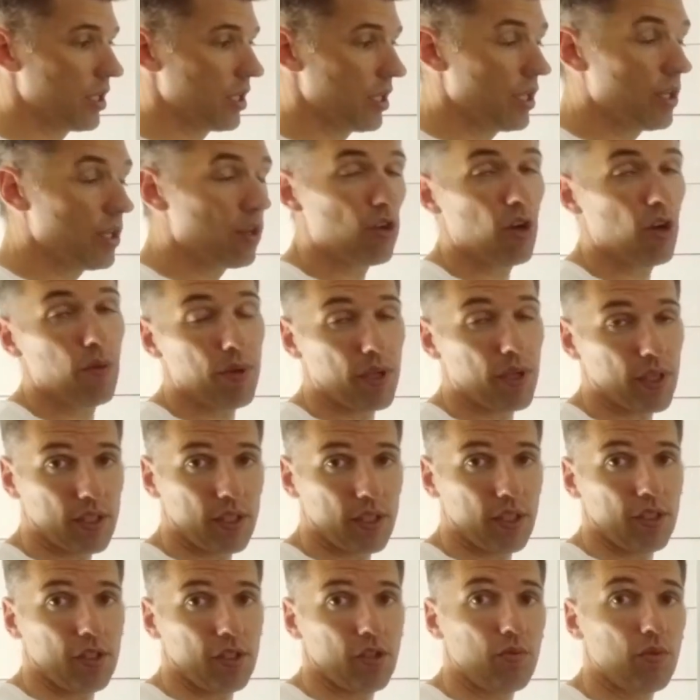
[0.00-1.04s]
aerobic
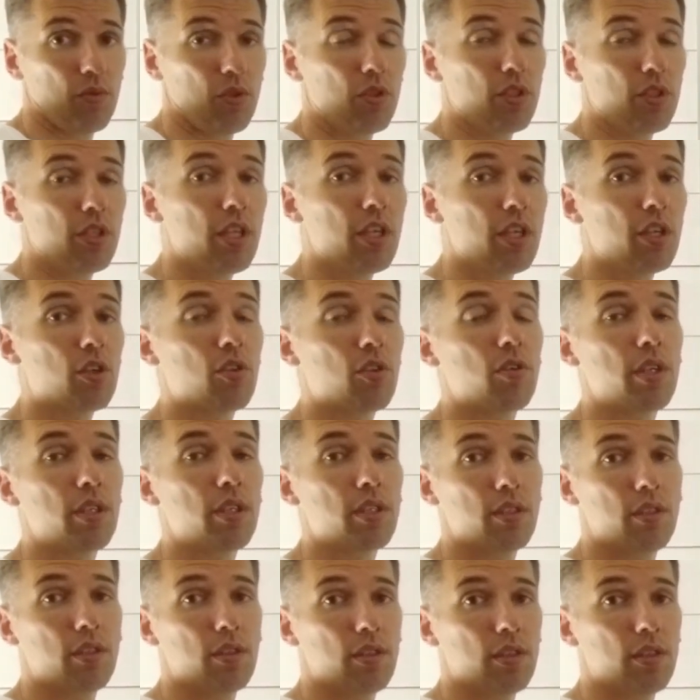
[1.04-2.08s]
system, you
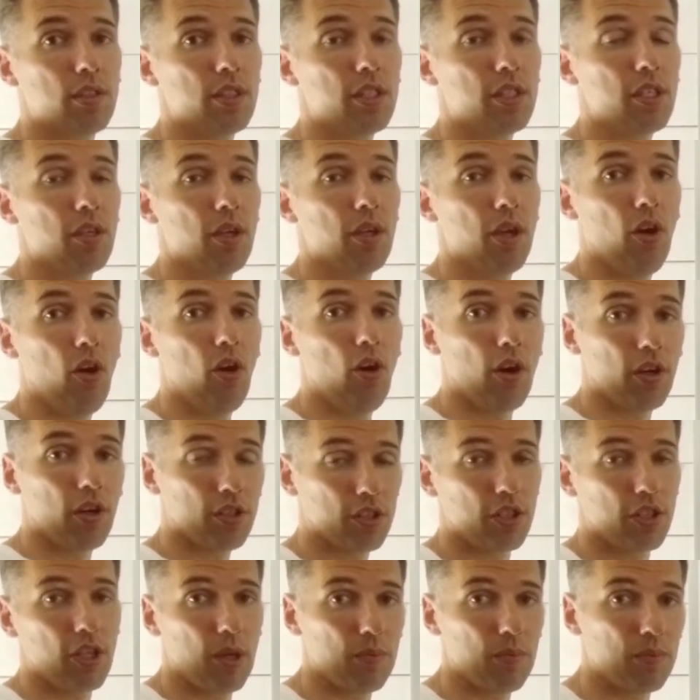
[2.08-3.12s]
decreased the
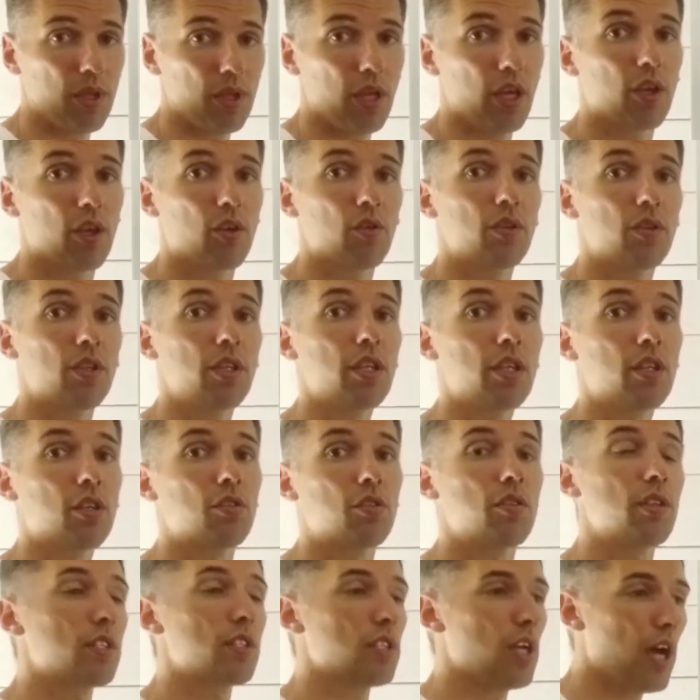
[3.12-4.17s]
oxygen uptake, you
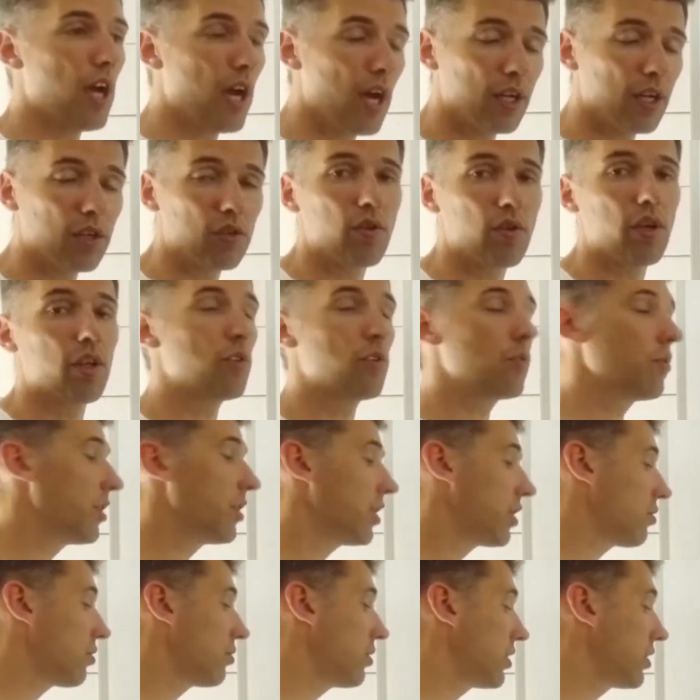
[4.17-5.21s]
decreased heart rate, you
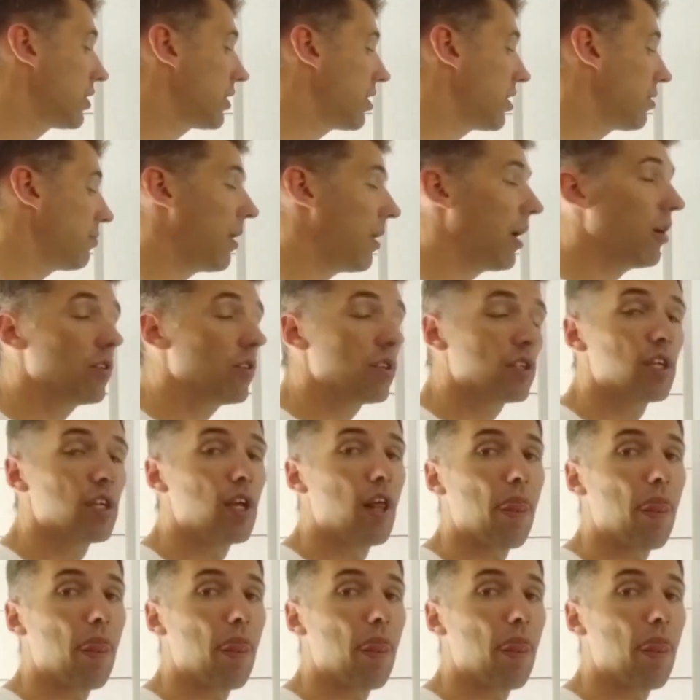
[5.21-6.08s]
decreased the amount